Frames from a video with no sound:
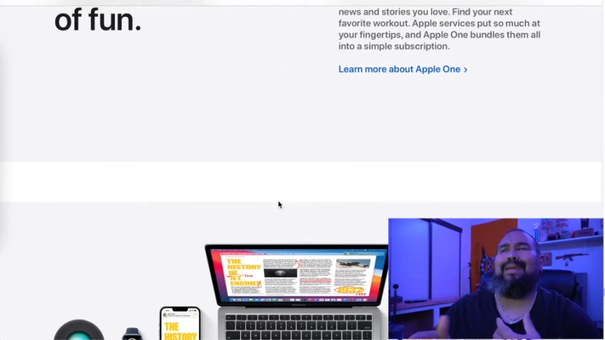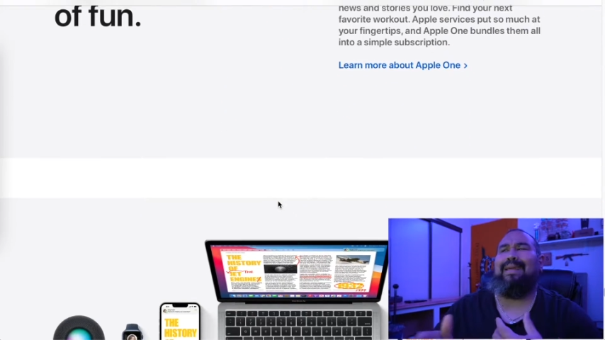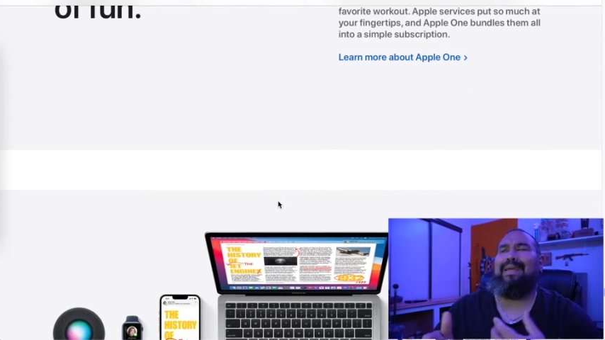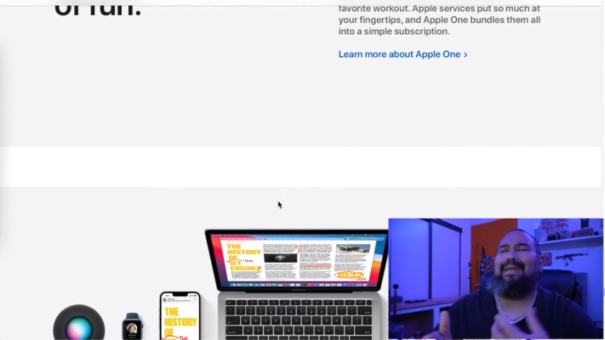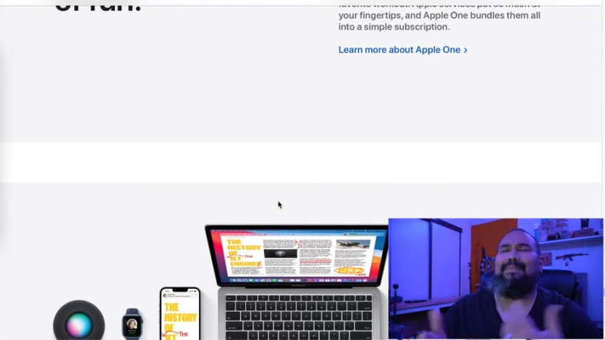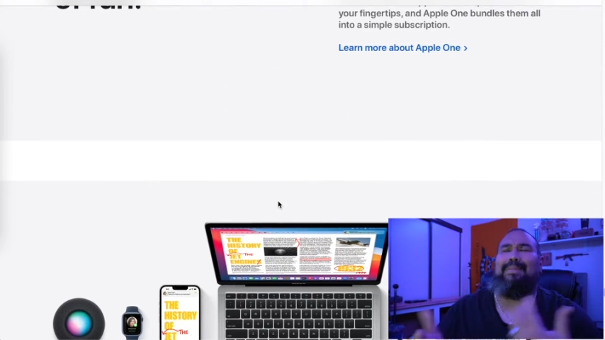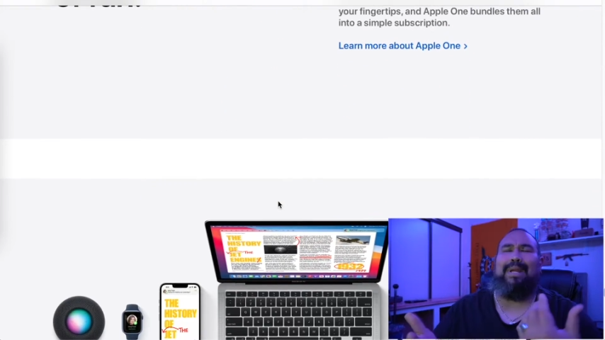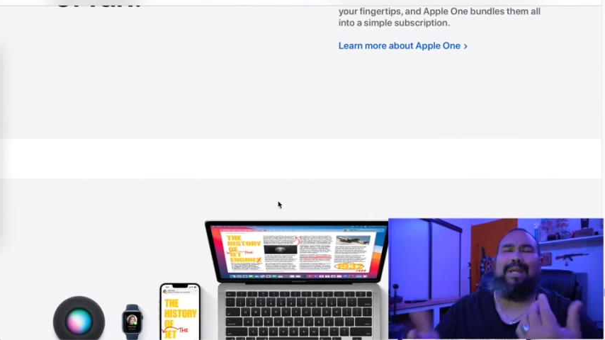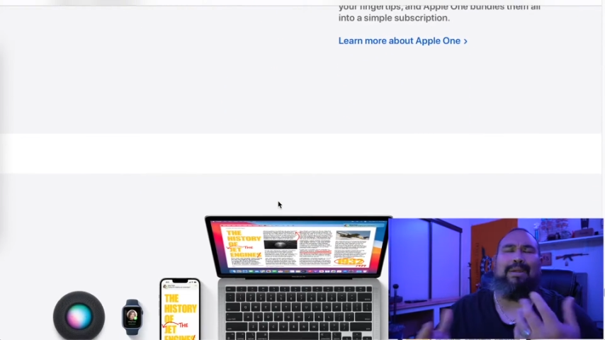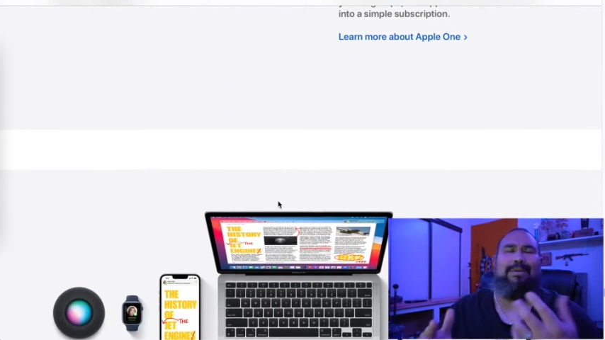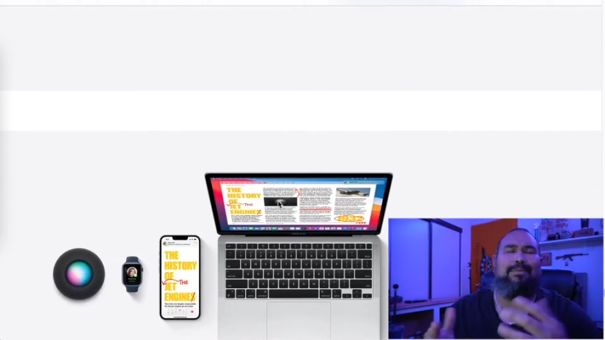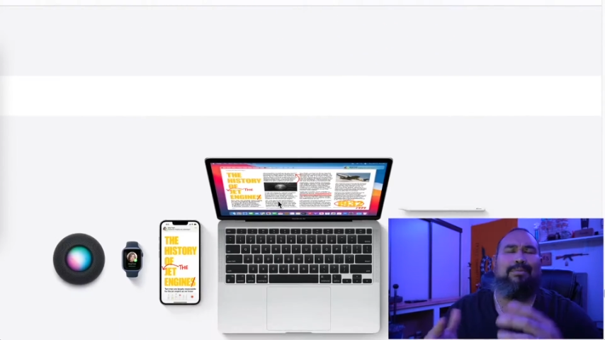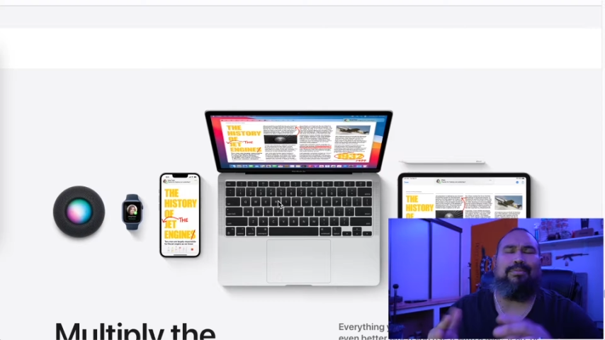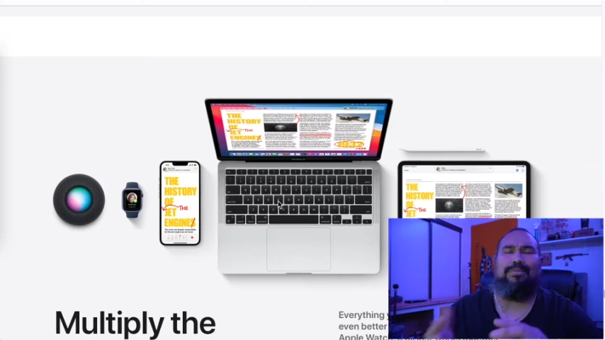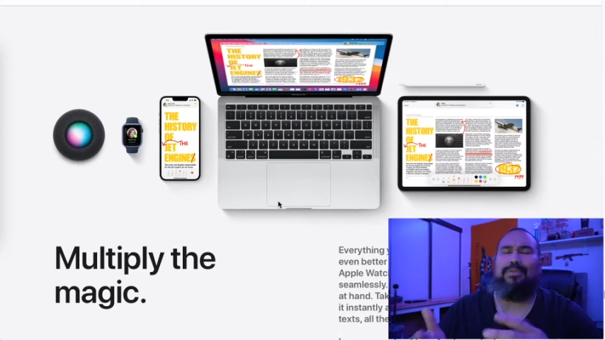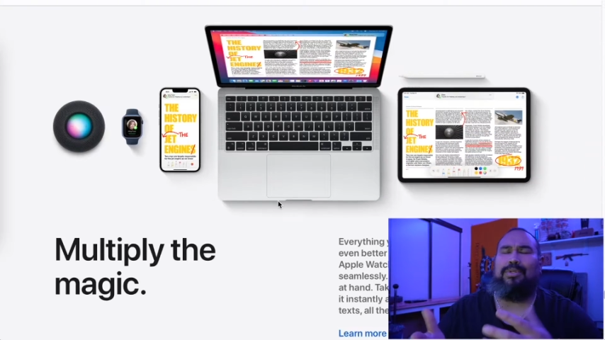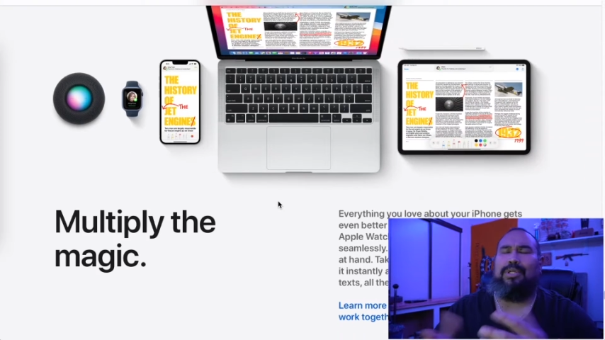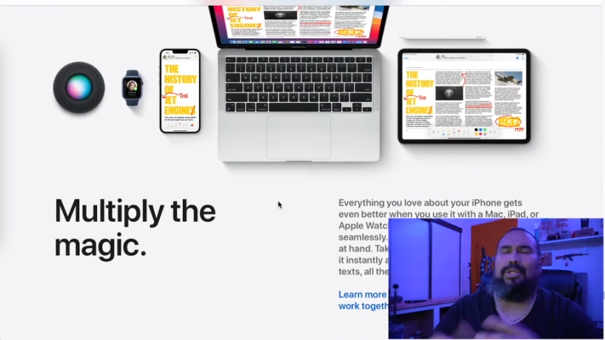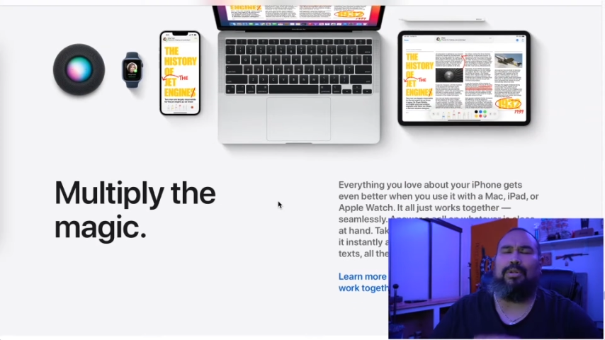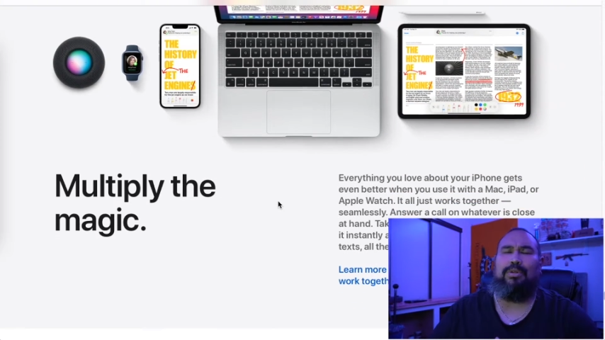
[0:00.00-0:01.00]
it may
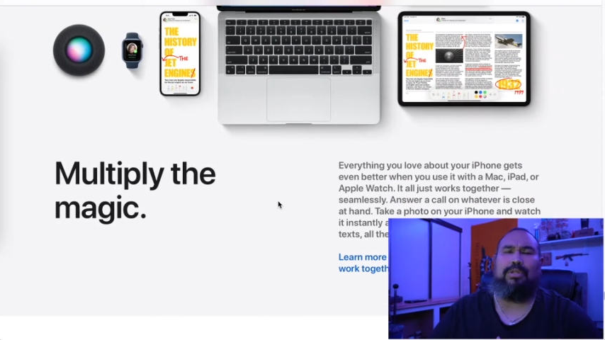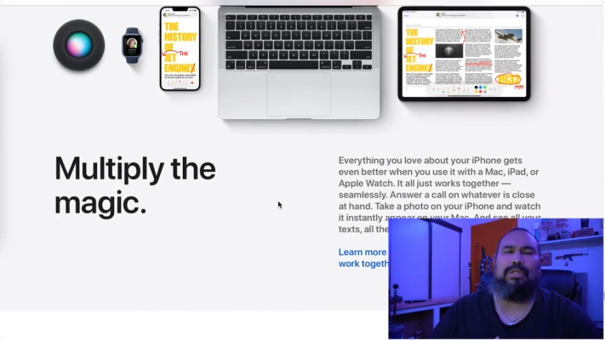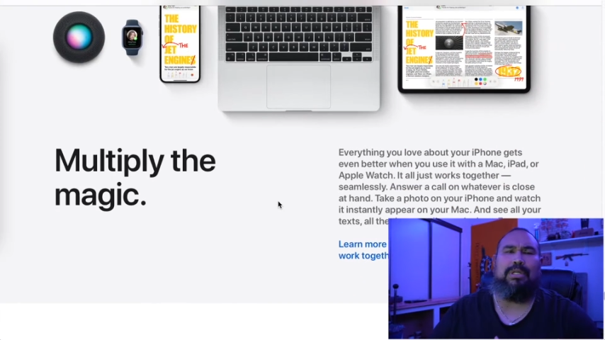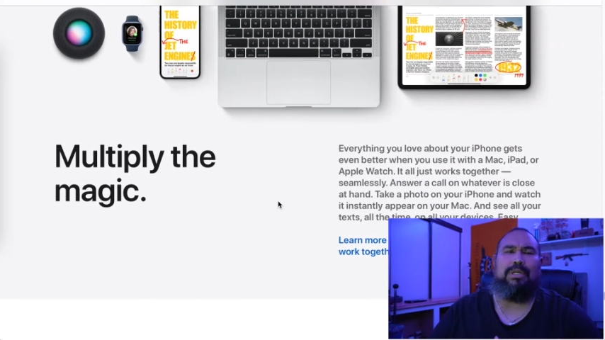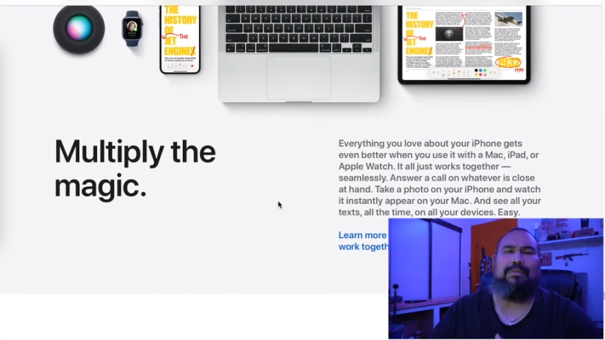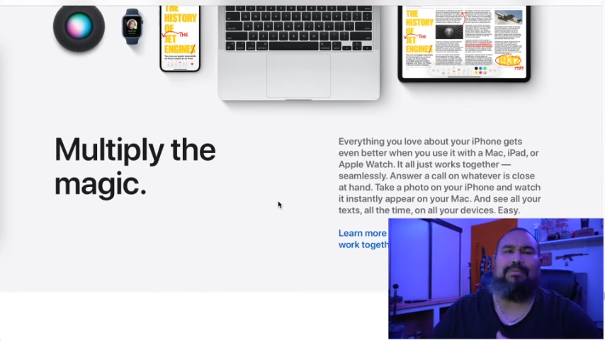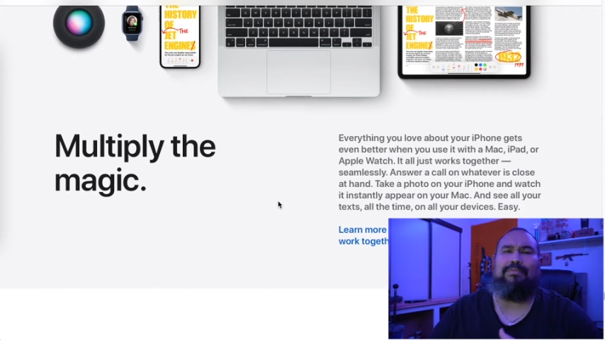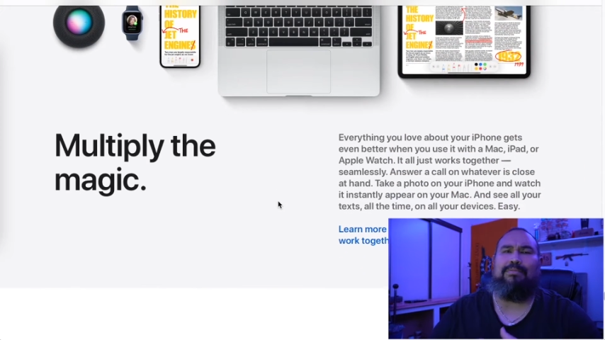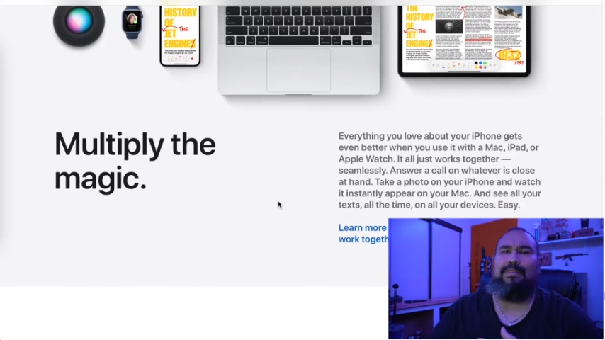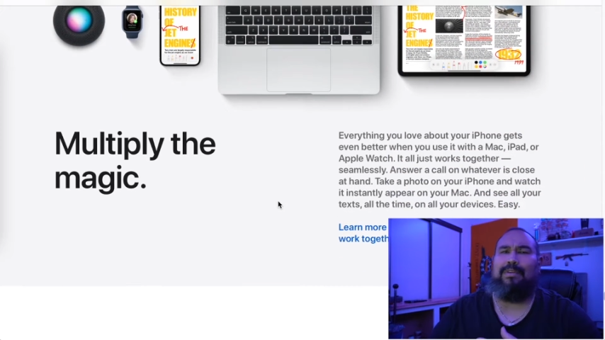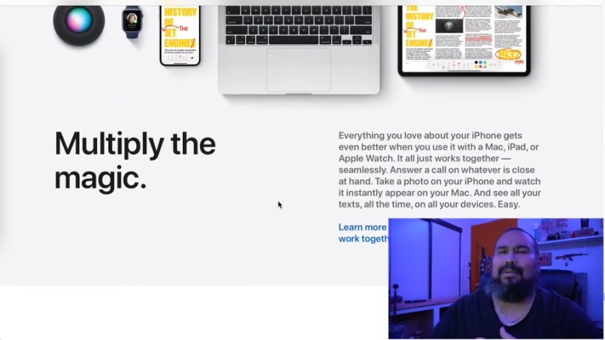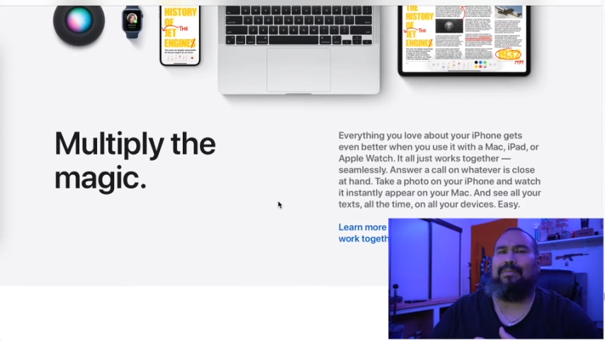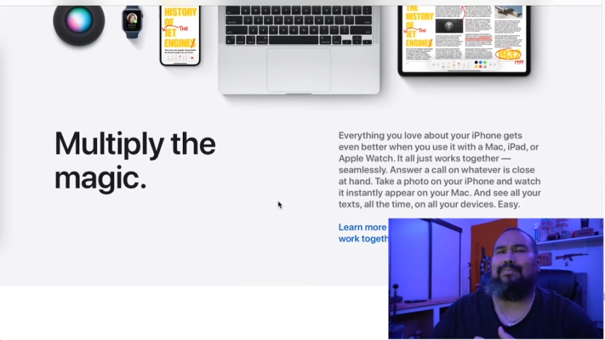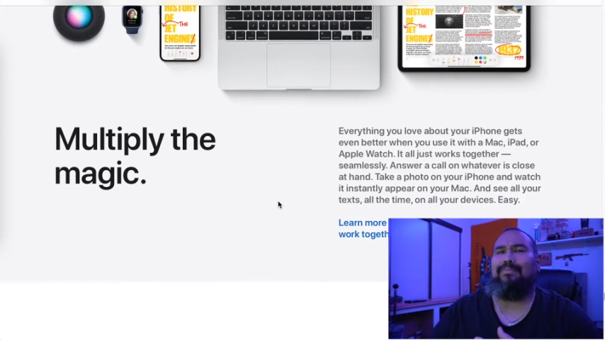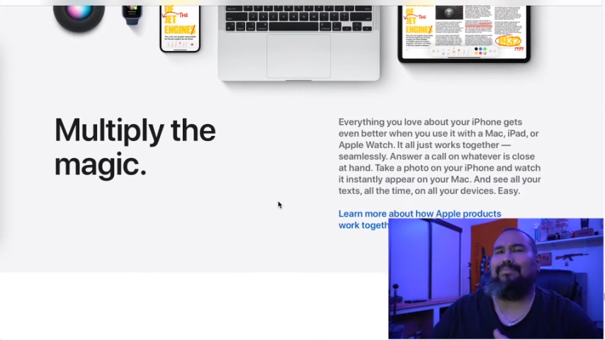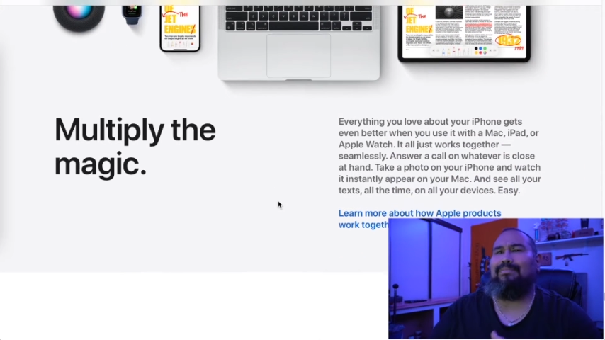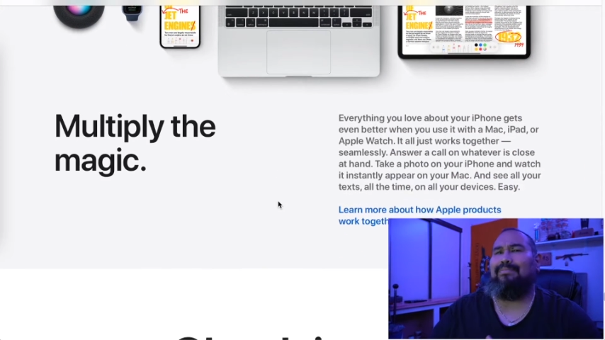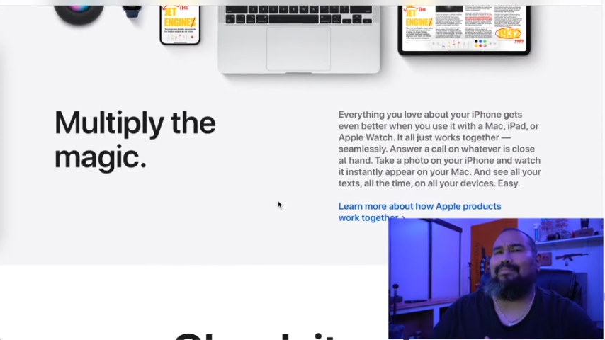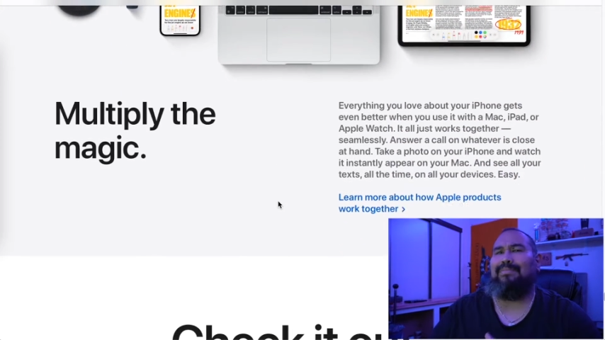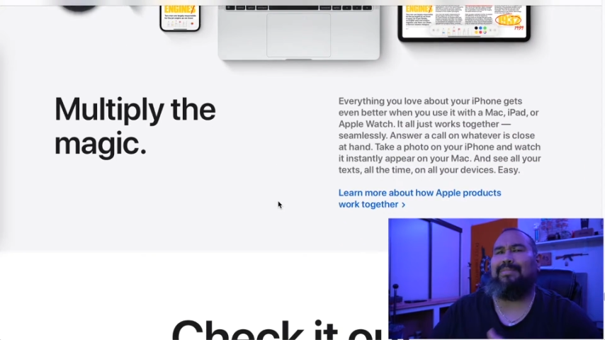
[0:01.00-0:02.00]
jump
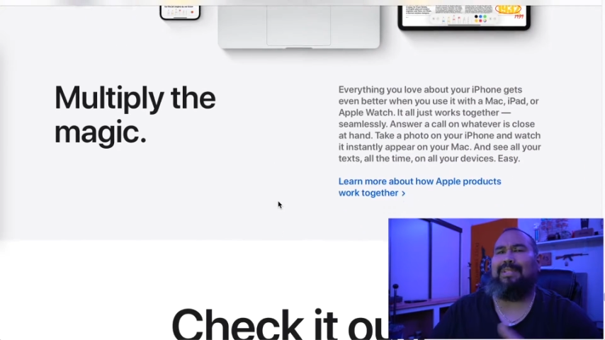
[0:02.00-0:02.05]
from